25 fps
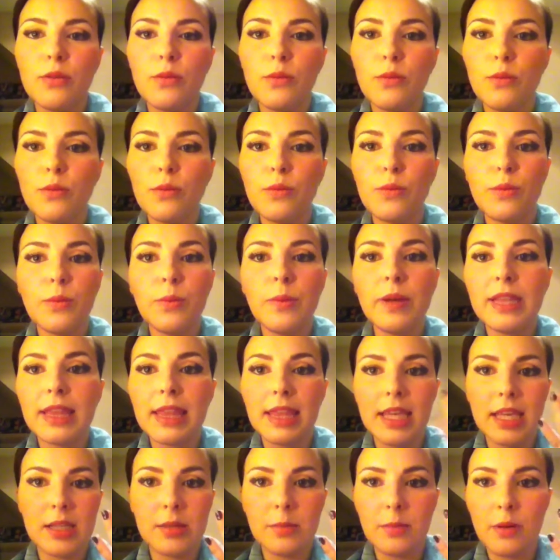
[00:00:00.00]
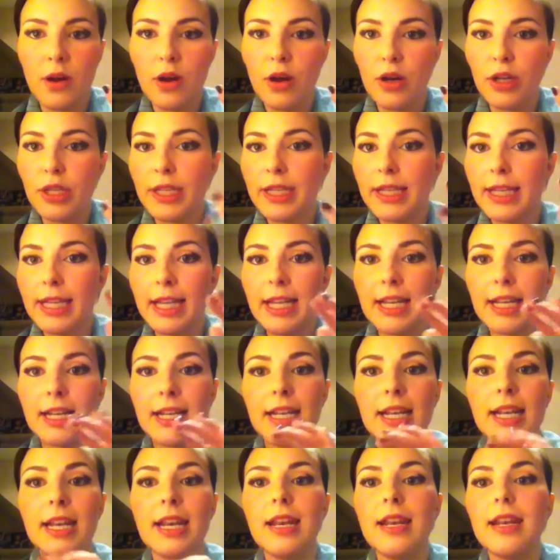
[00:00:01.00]
with this part you can
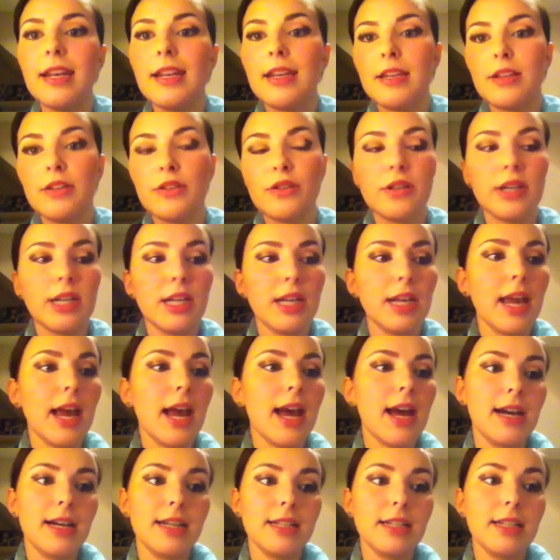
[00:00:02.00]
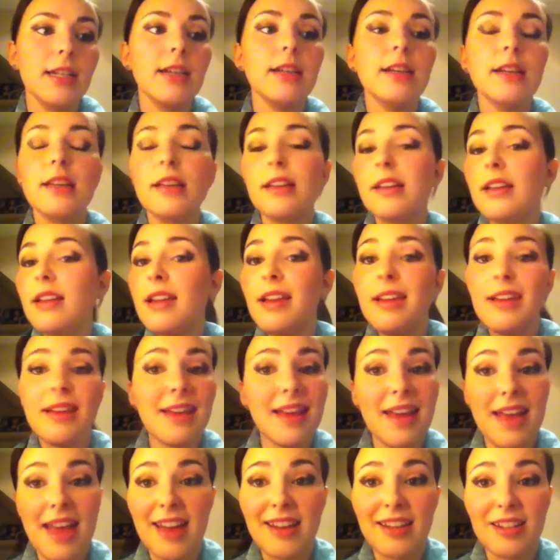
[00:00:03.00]
literally add
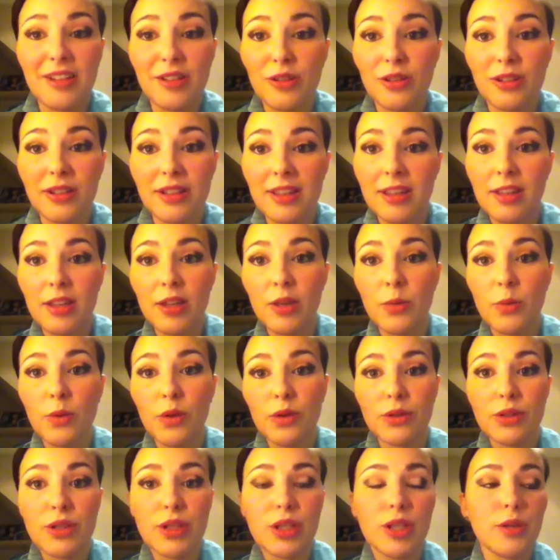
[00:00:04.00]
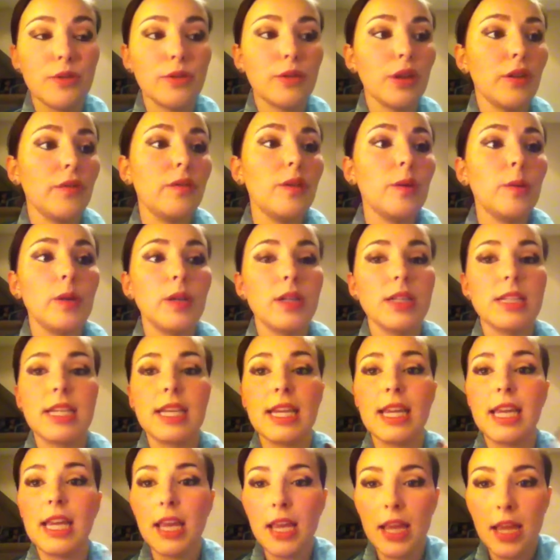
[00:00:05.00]
any colour that you want to. So if you want to
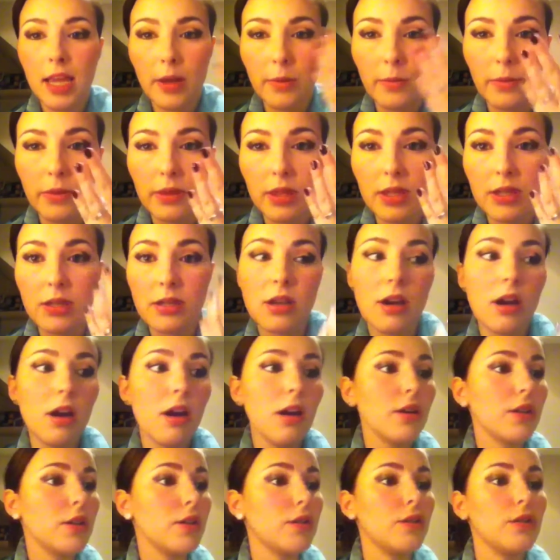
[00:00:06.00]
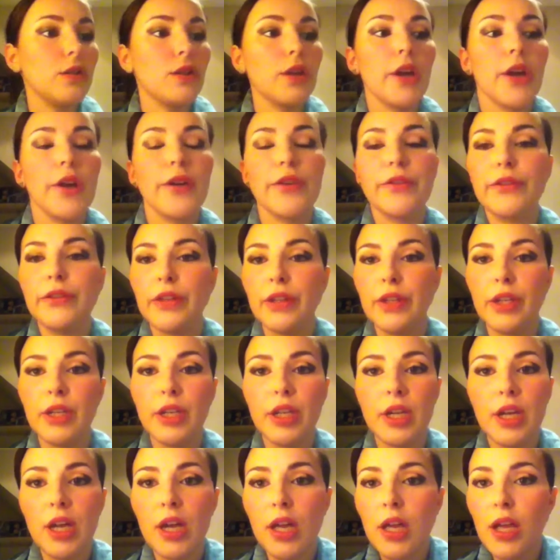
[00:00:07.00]
keep with the dark, you could go for a
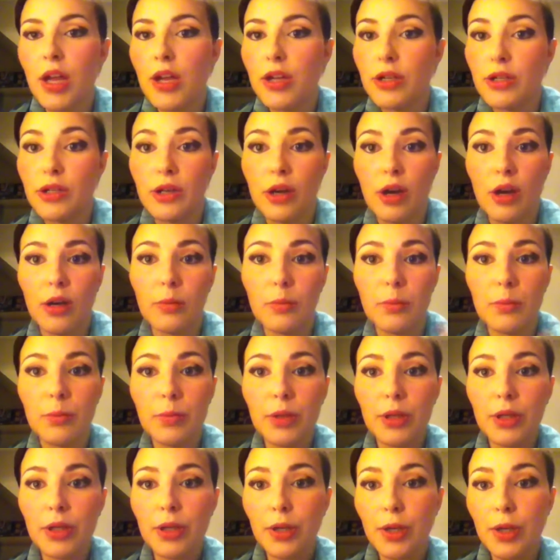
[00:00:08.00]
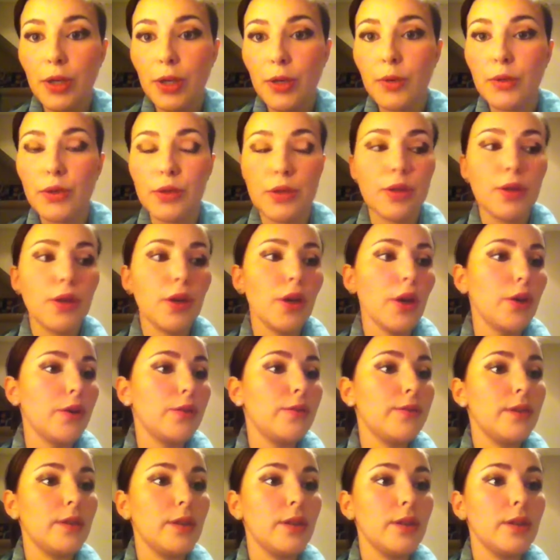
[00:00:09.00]
dark blue, you could go for
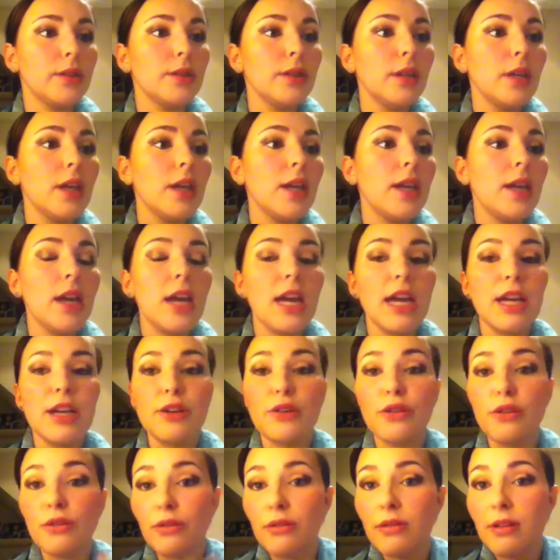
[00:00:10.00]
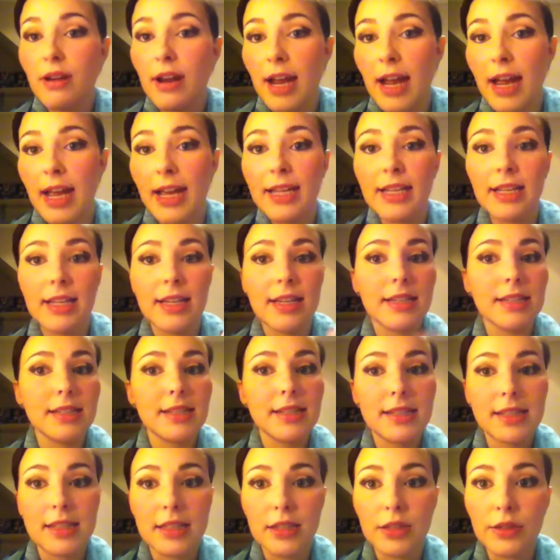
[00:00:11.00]
a grey, a
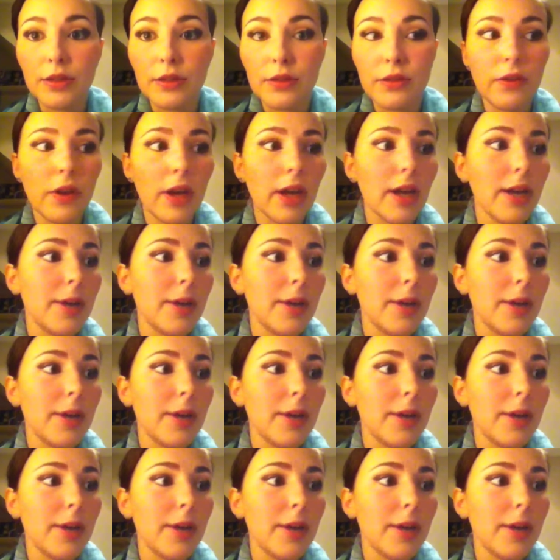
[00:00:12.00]
silver.